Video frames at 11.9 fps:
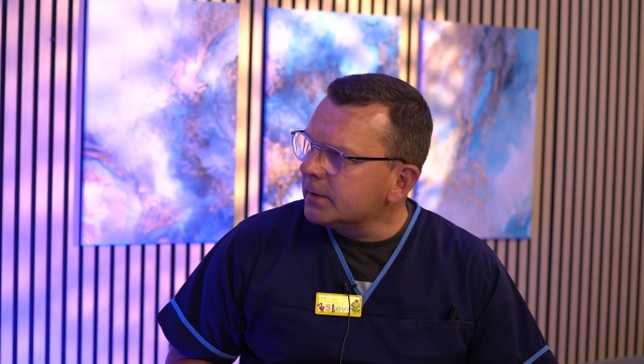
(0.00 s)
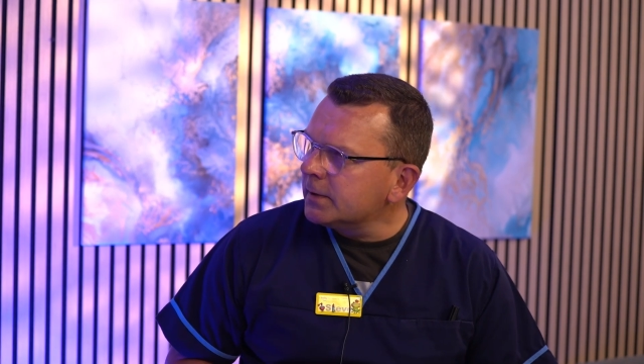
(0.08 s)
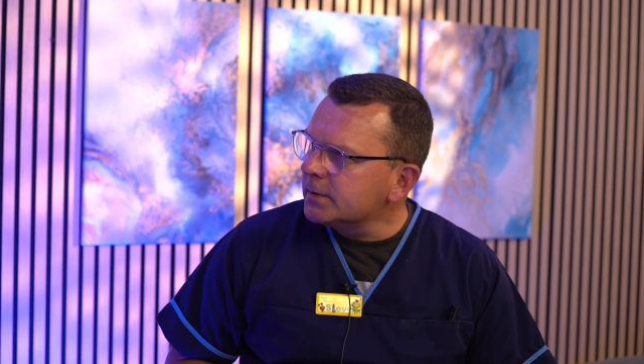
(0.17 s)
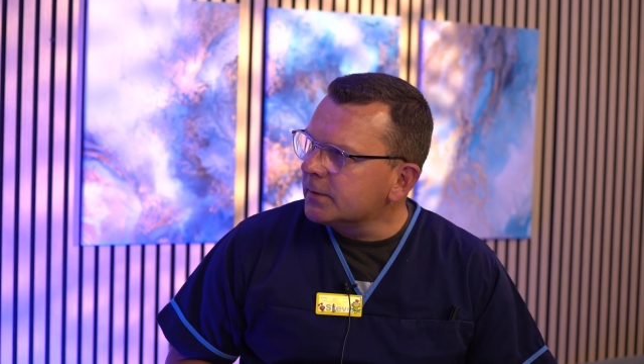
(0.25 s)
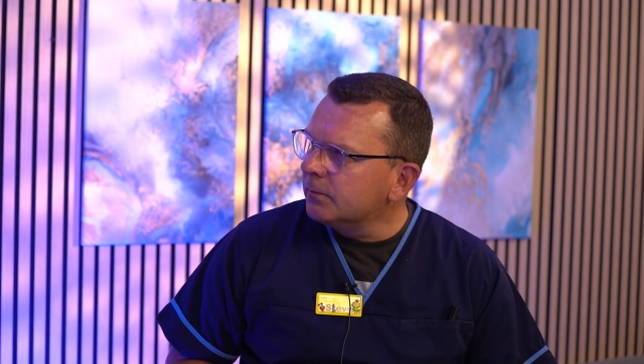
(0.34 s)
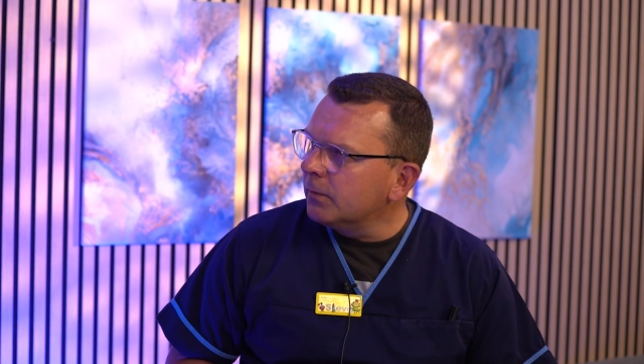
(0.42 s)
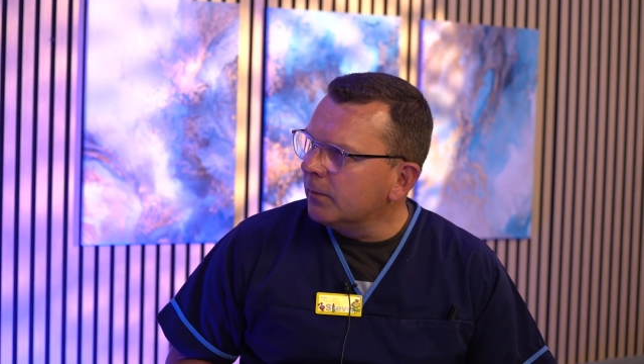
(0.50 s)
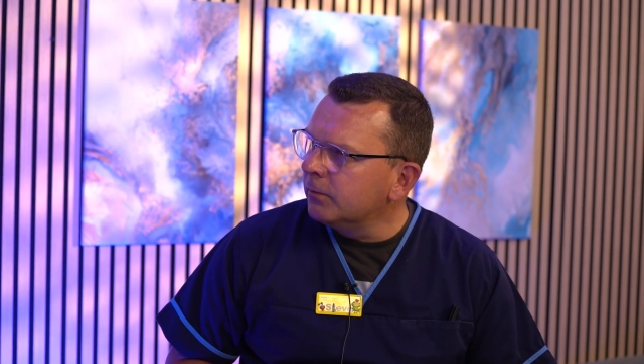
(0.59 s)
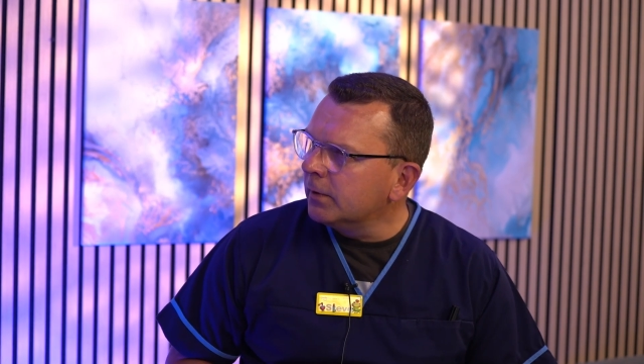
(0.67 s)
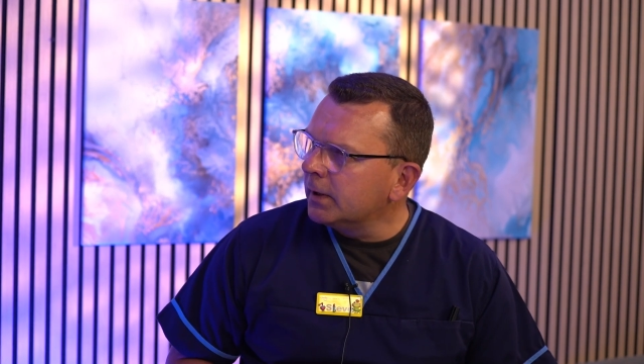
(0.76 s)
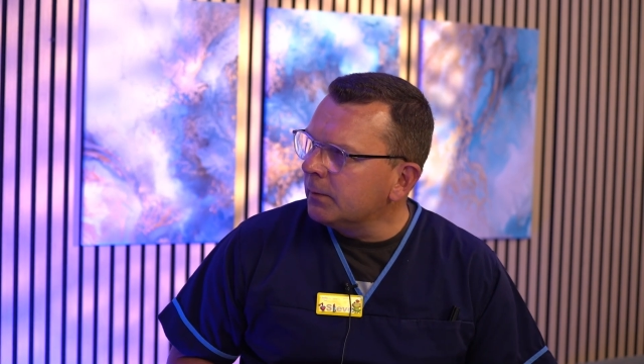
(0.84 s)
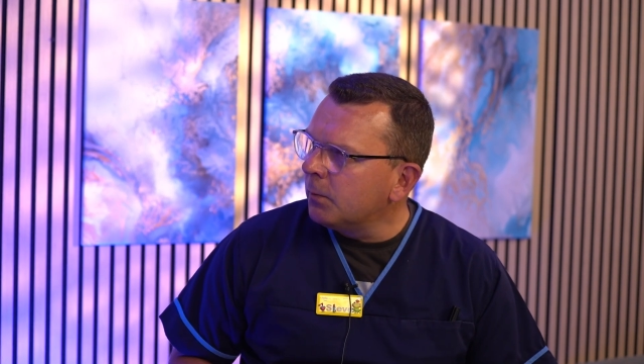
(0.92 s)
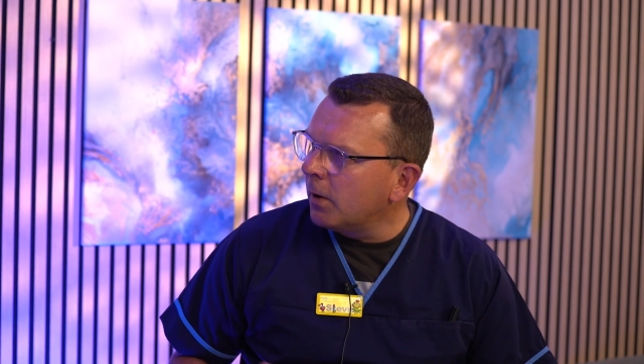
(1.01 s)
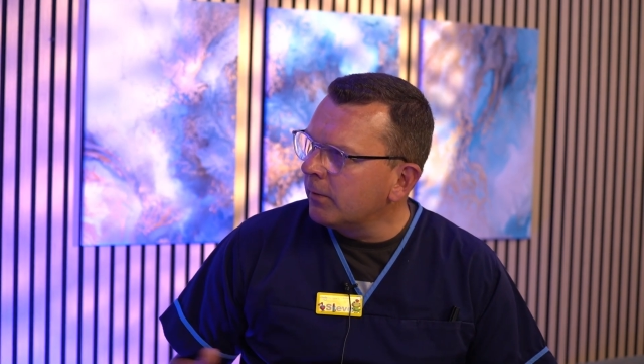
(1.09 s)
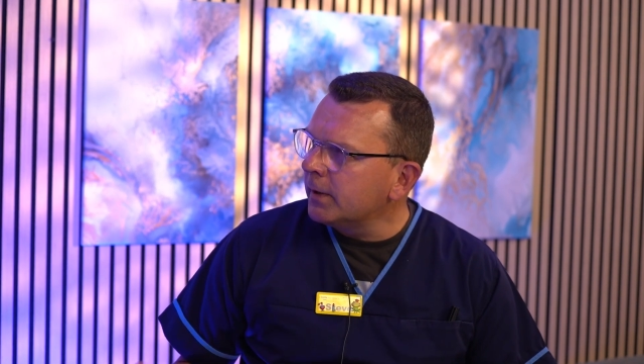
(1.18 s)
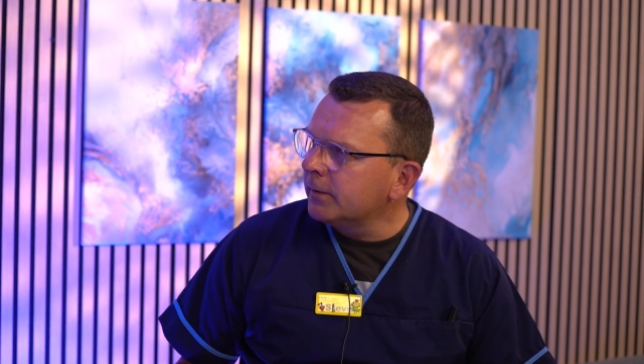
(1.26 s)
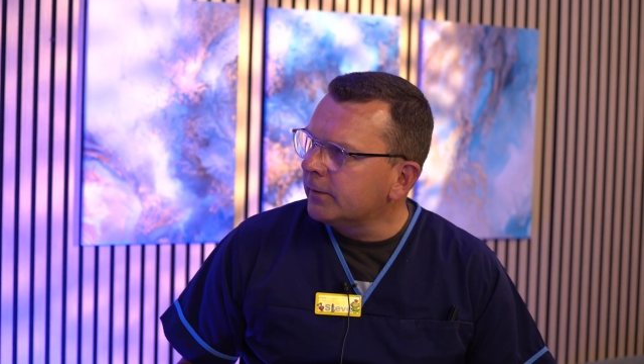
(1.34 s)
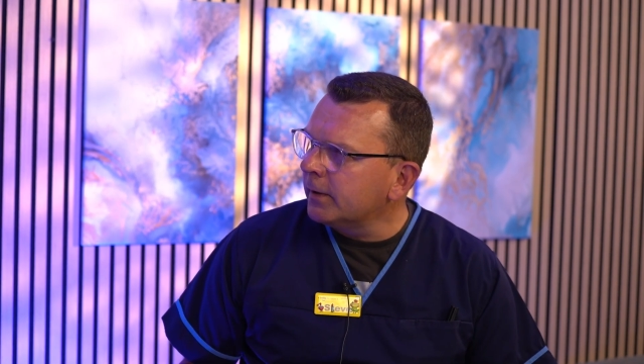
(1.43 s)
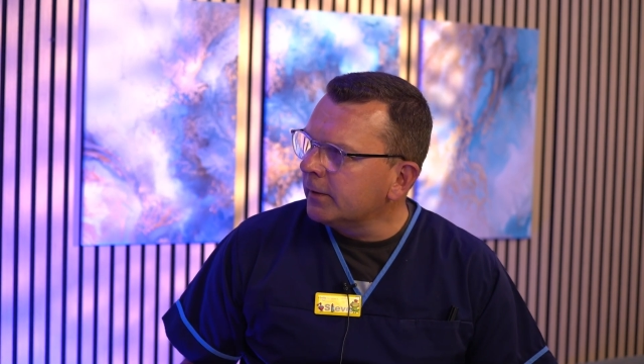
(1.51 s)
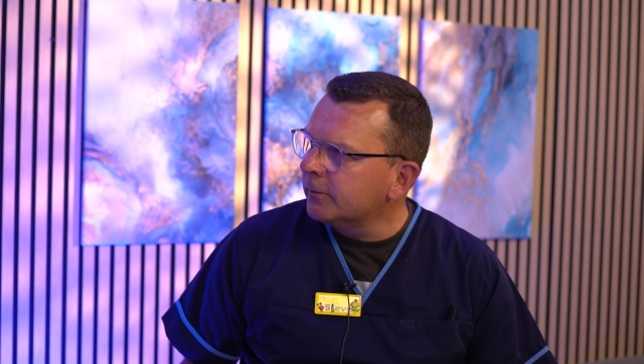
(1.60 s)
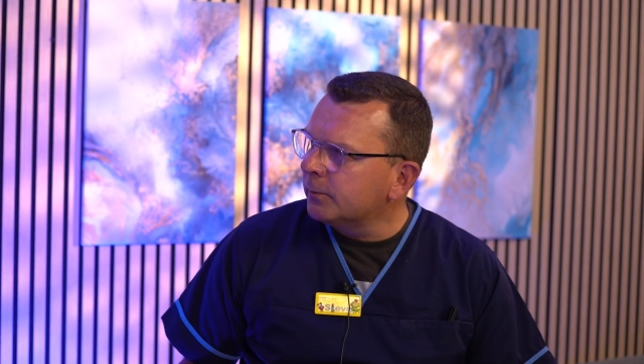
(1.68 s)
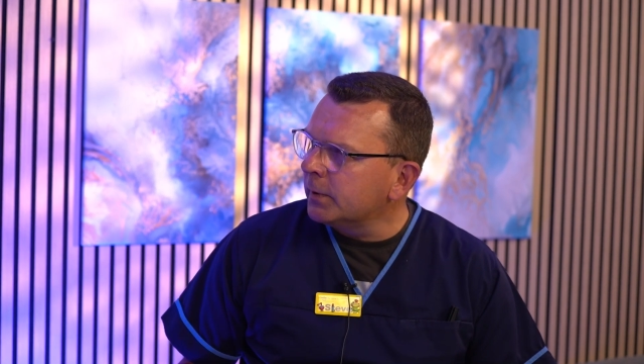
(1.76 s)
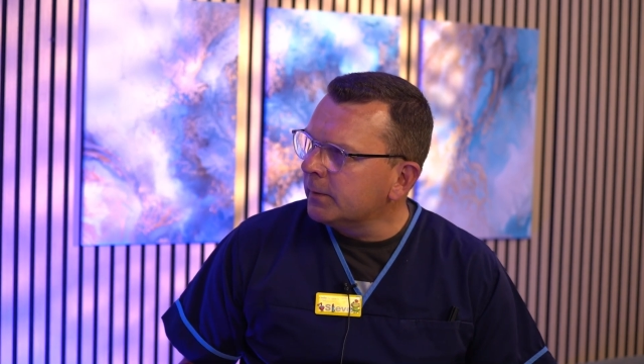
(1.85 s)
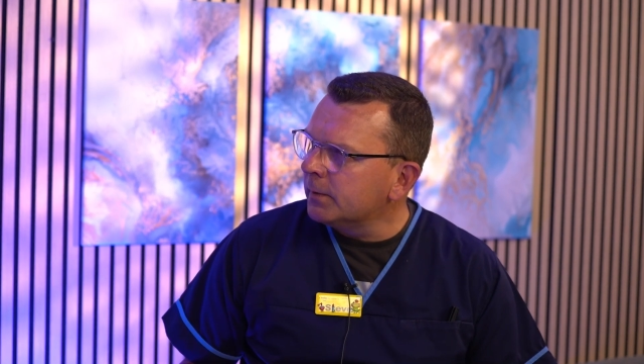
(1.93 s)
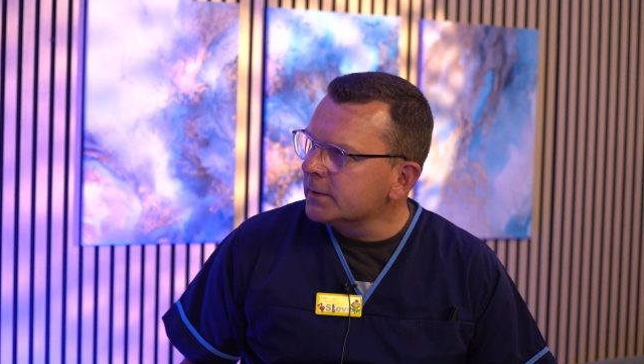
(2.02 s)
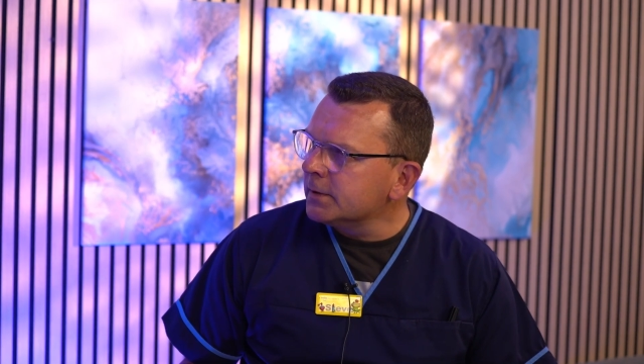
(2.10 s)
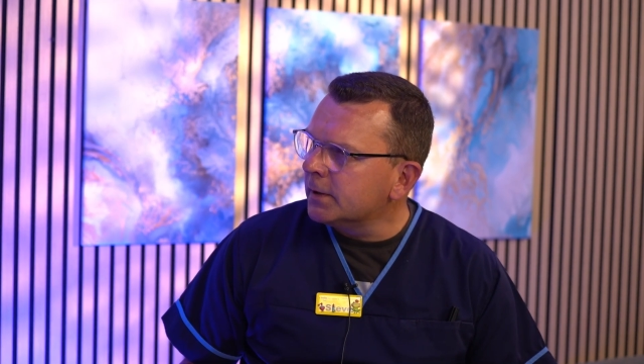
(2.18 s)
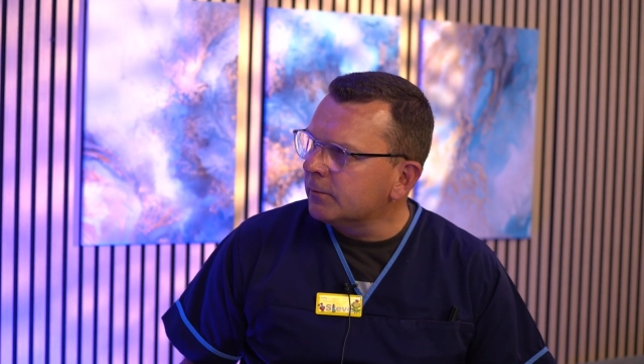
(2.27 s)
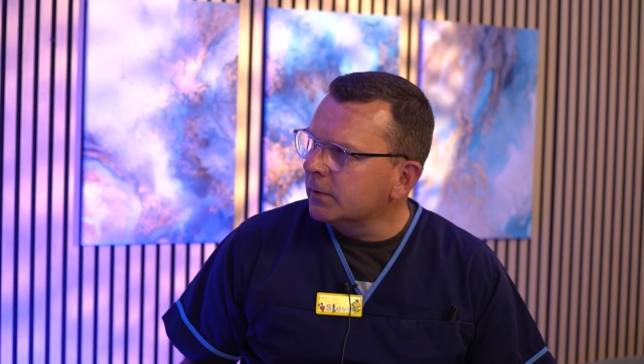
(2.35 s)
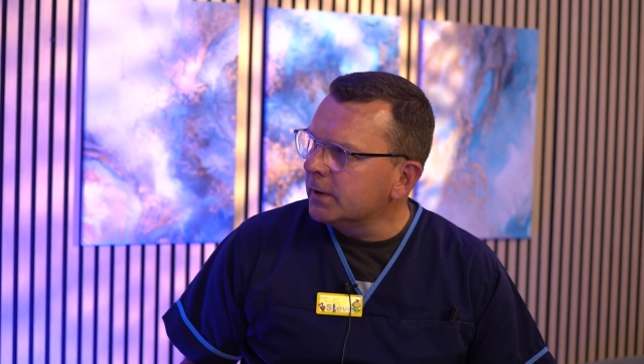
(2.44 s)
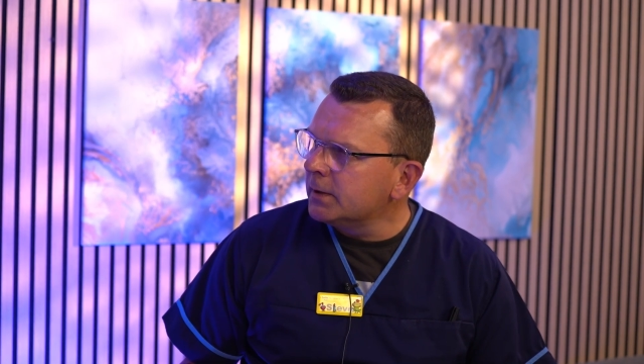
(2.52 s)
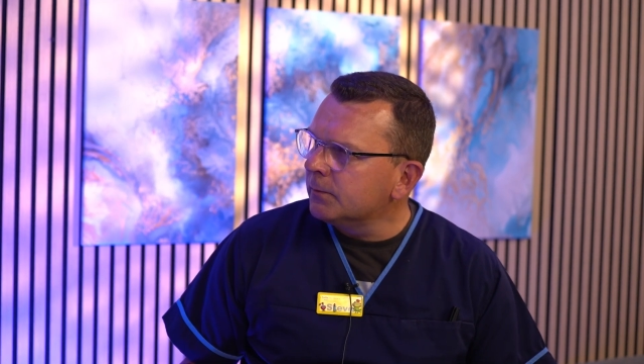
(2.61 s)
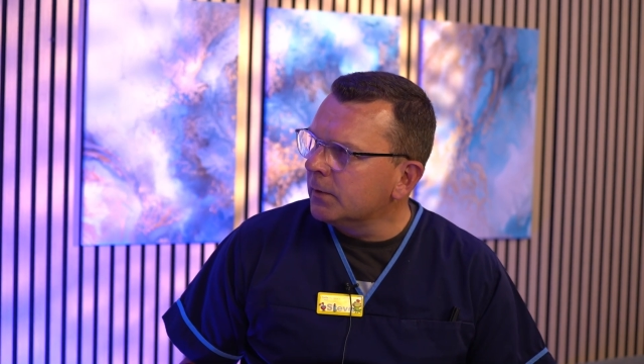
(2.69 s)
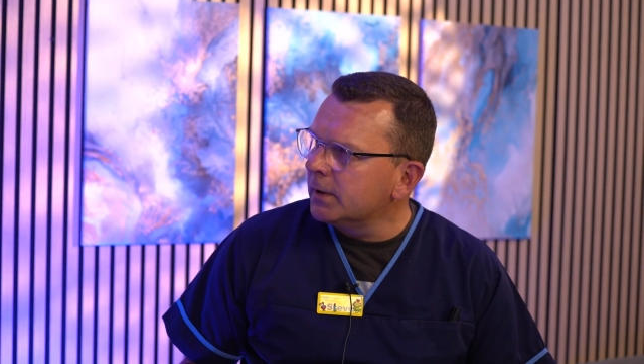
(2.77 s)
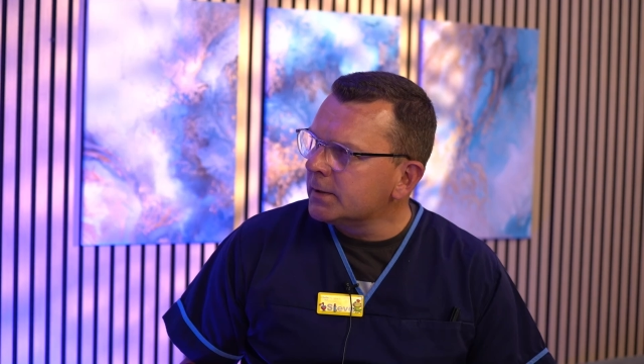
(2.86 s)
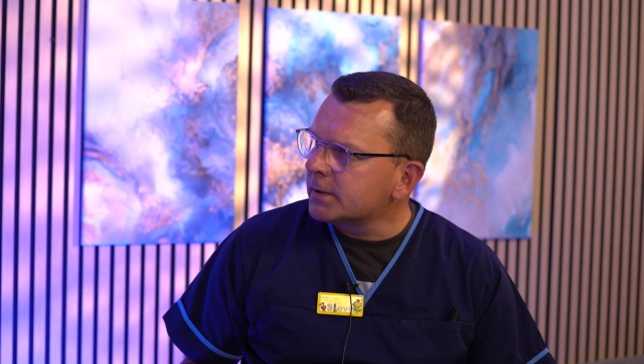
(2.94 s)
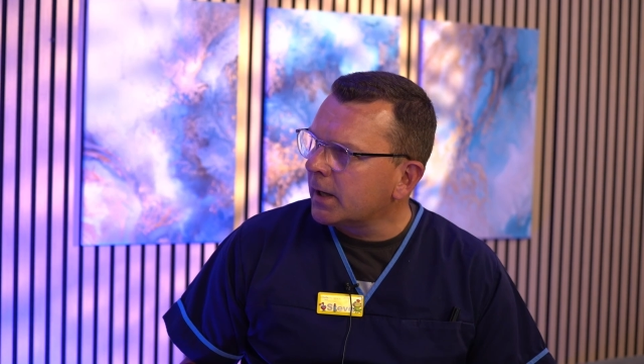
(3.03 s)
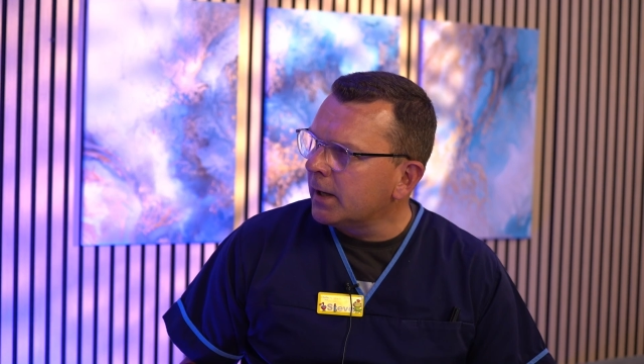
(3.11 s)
a really worrying thing for people, isn't it? Really, really scary.